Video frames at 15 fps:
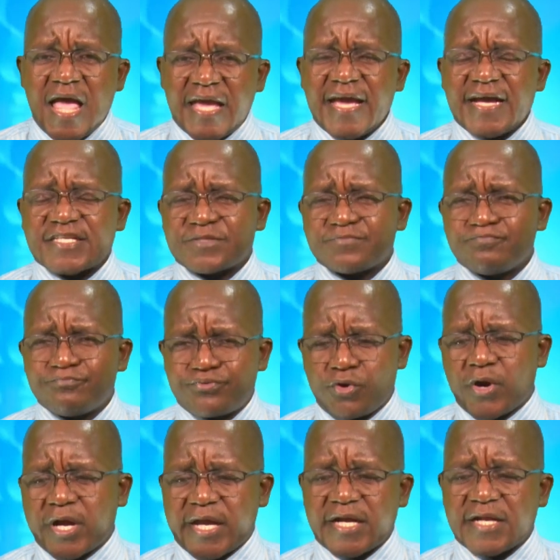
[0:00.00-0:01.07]
He has
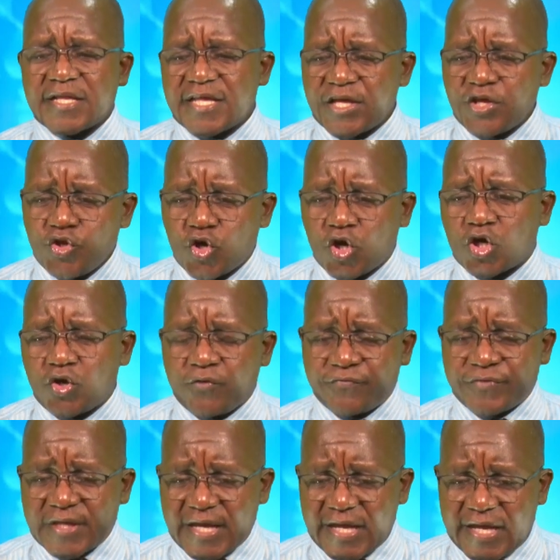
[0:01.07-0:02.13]
broken the yoke
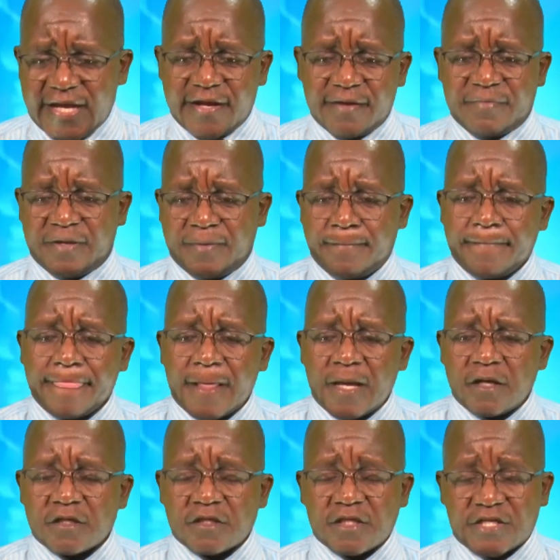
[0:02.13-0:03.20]
of the enemy,
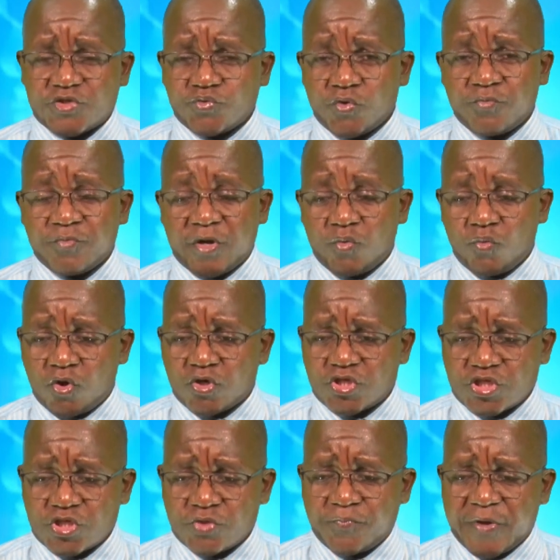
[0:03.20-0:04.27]
that we may
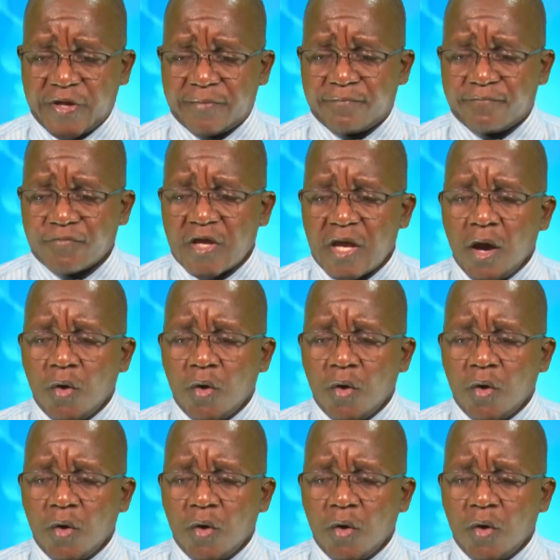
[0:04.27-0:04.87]
worship Him.